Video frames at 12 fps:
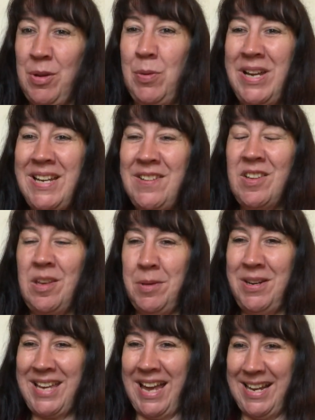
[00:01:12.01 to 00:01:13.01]
We need to
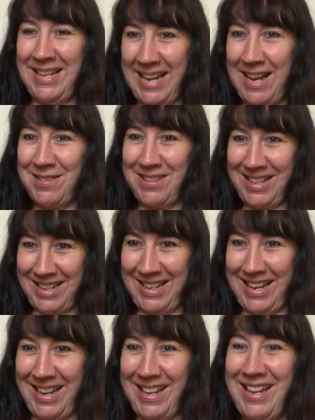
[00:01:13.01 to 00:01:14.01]
communicate loud and
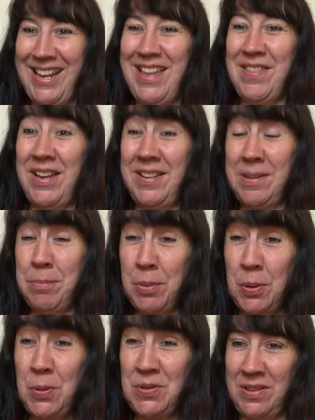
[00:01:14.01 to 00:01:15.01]
clear that it's
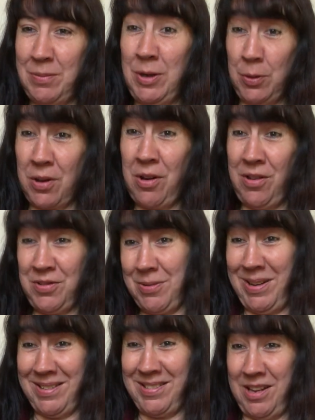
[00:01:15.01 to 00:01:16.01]
important we look
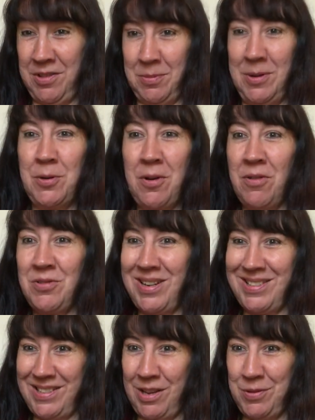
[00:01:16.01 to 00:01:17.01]
after ourselves, and we look after
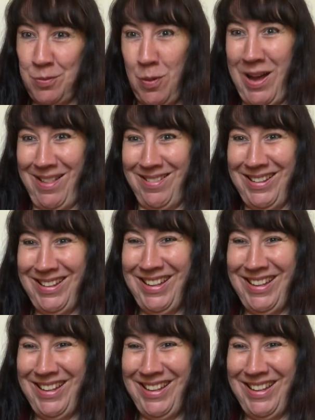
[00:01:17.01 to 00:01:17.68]
ourselves well.